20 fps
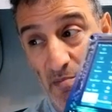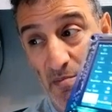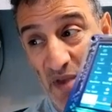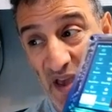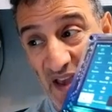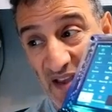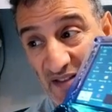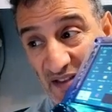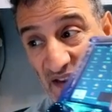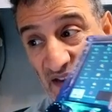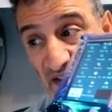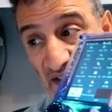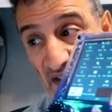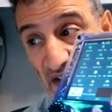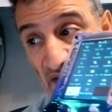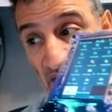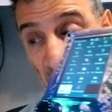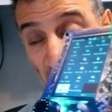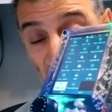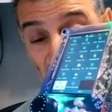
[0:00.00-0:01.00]
amazing
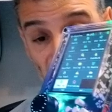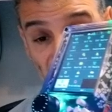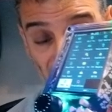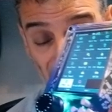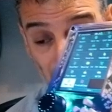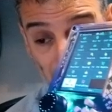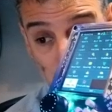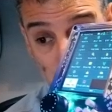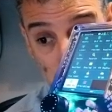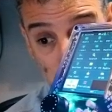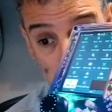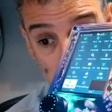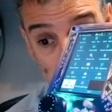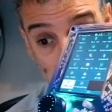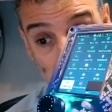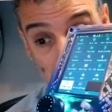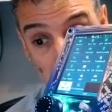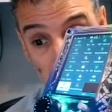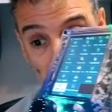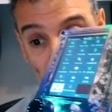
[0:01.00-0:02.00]
stuff with this.
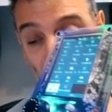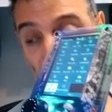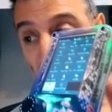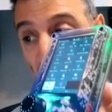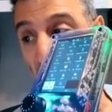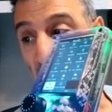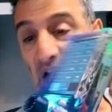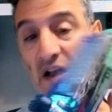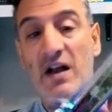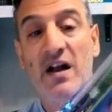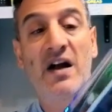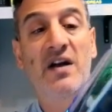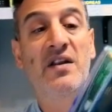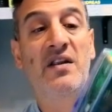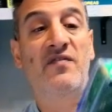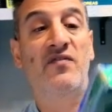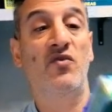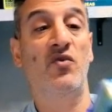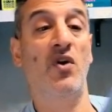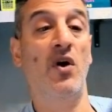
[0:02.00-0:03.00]
Um, uh,
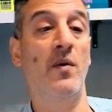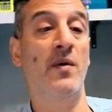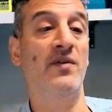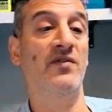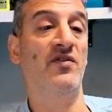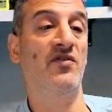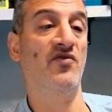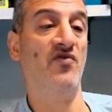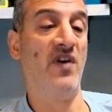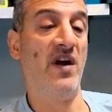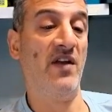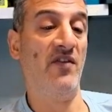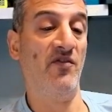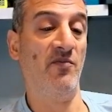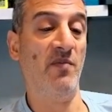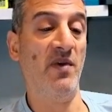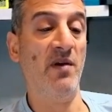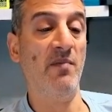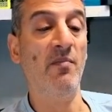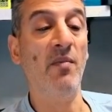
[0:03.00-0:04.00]
and if you go into
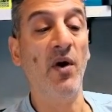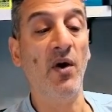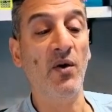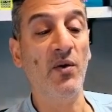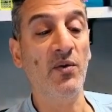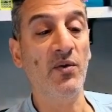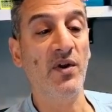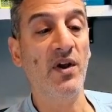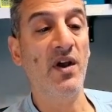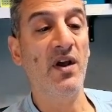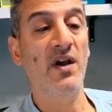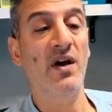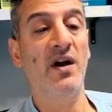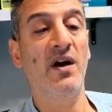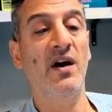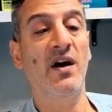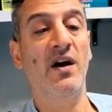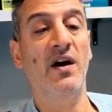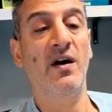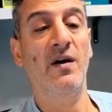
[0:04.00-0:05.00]
transmit mode,
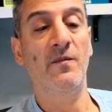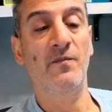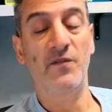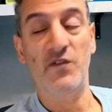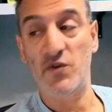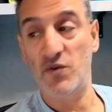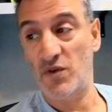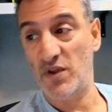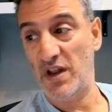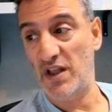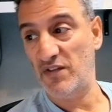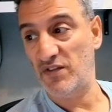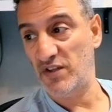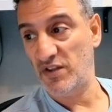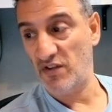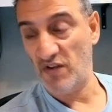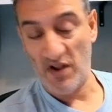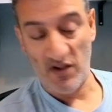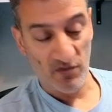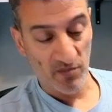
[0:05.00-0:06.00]
um, you can
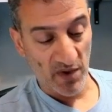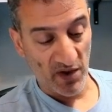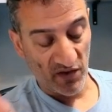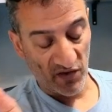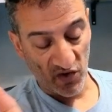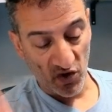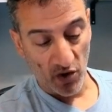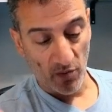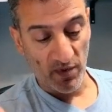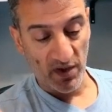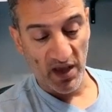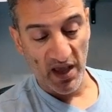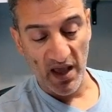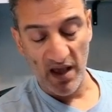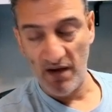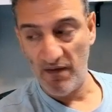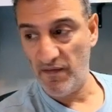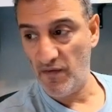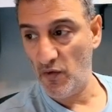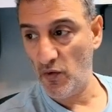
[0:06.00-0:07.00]
actually transmit. So you've got to be
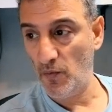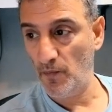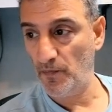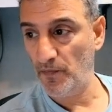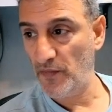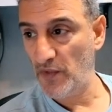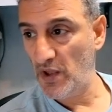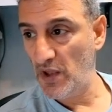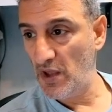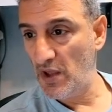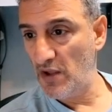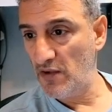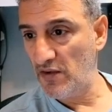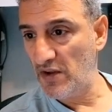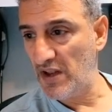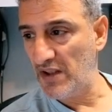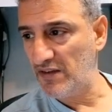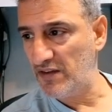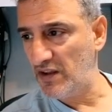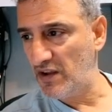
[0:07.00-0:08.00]
careful.
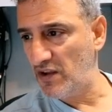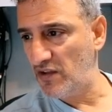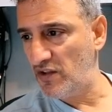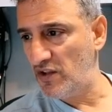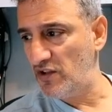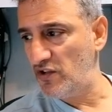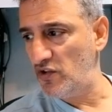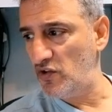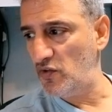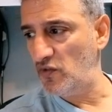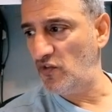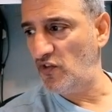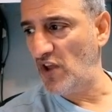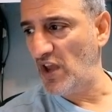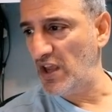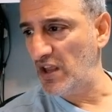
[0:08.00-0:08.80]
So let's look at the new